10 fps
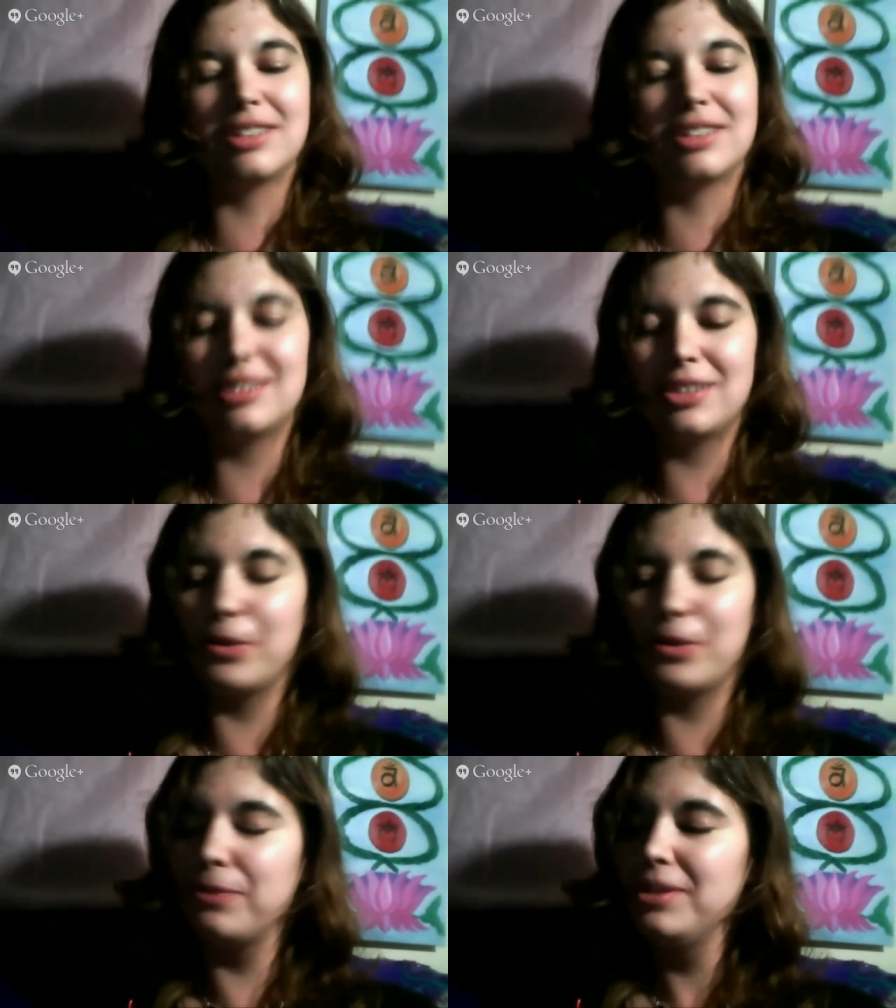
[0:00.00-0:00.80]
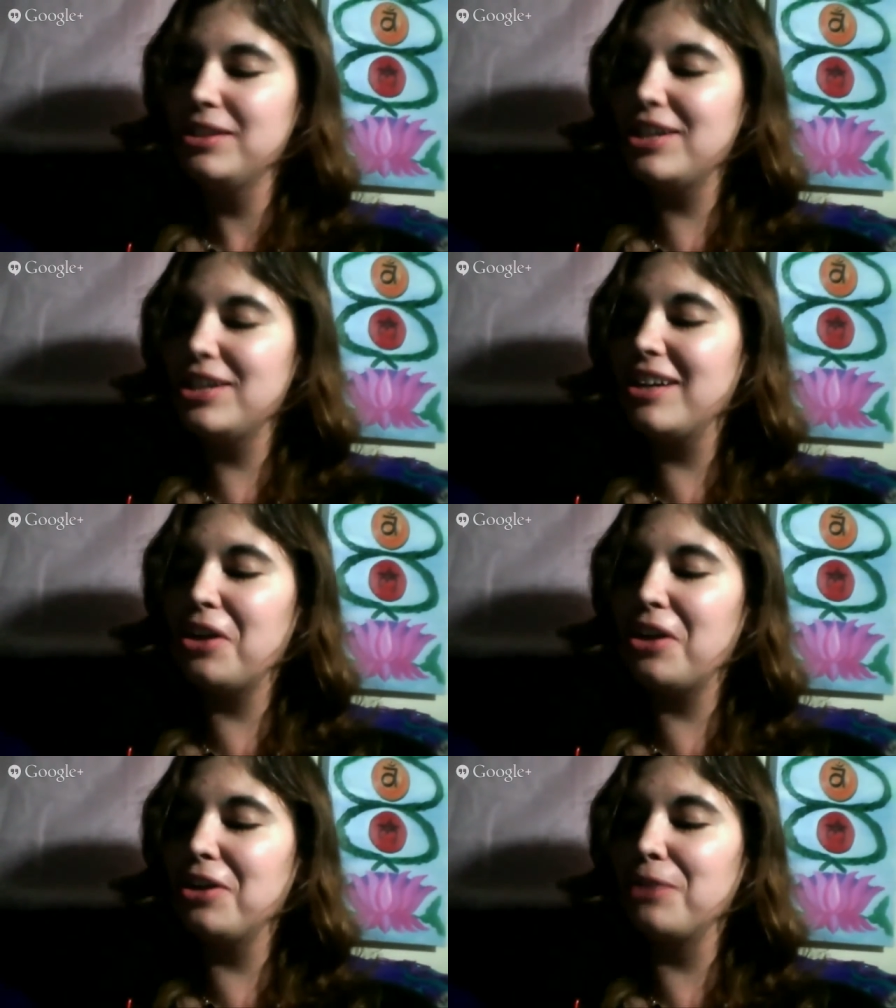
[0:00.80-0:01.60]
So Thank shout out to all
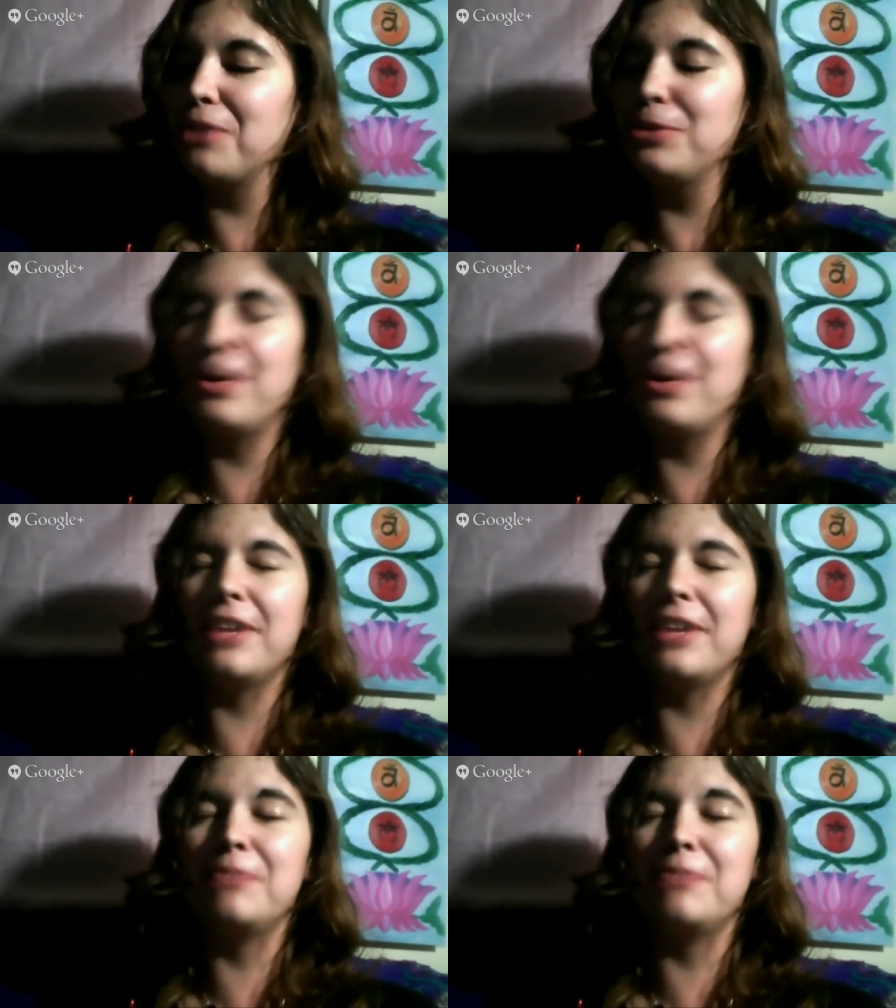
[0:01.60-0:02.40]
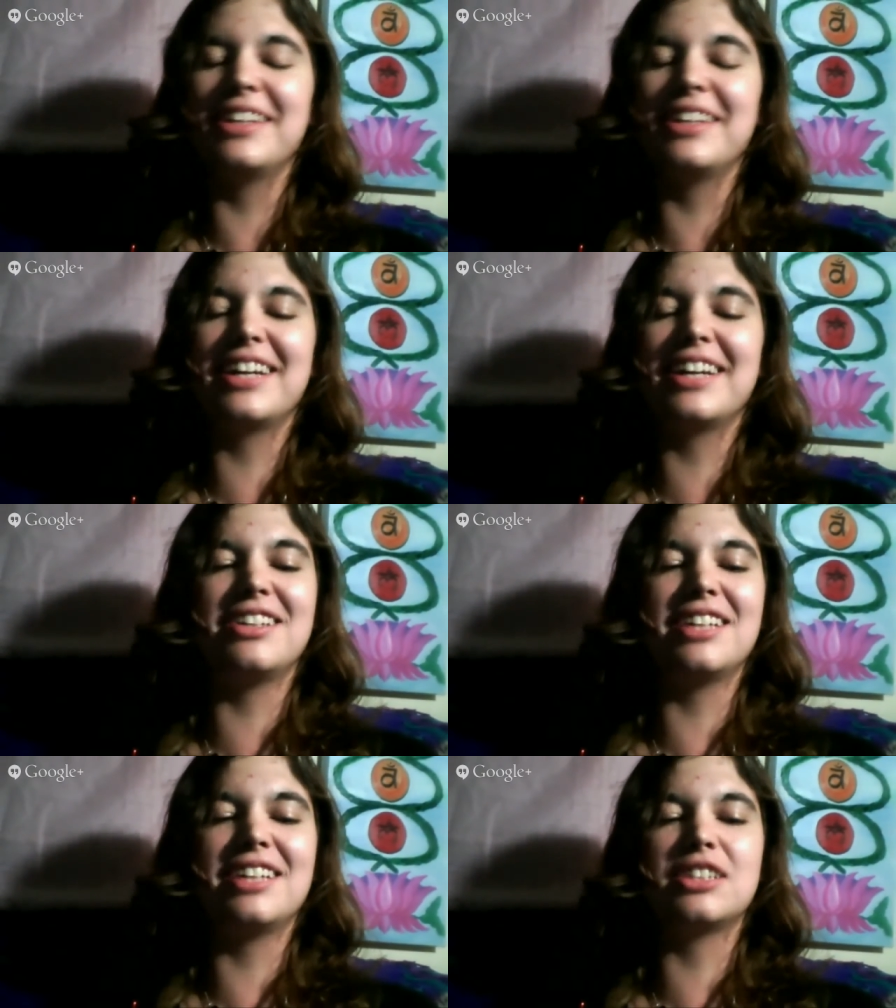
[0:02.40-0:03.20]
our Rootwire family that got to hear
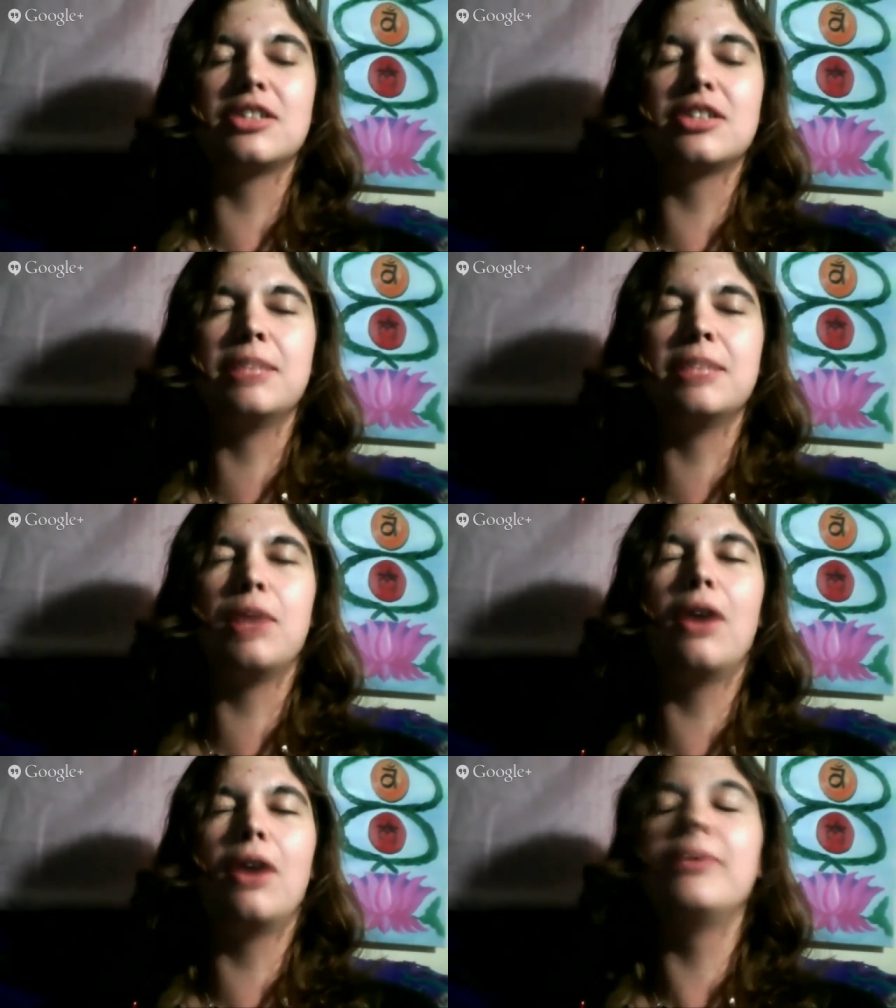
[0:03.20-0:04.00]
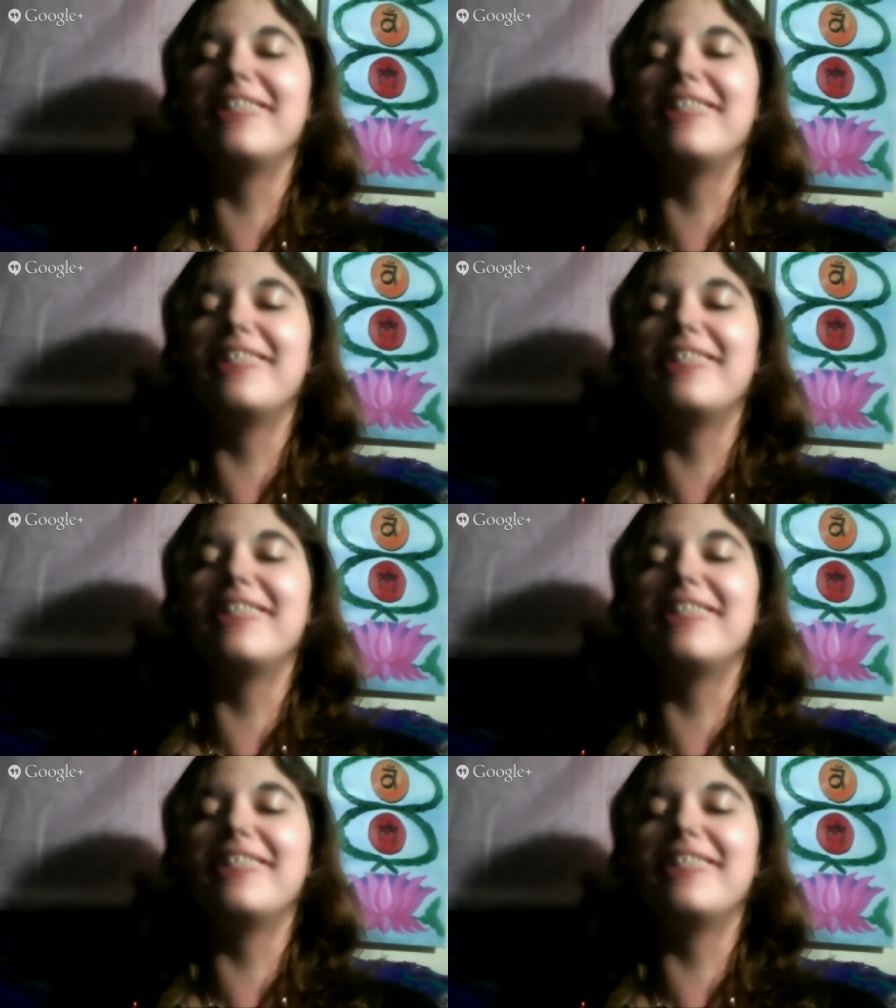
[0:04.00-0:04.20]
that screamed all weekend.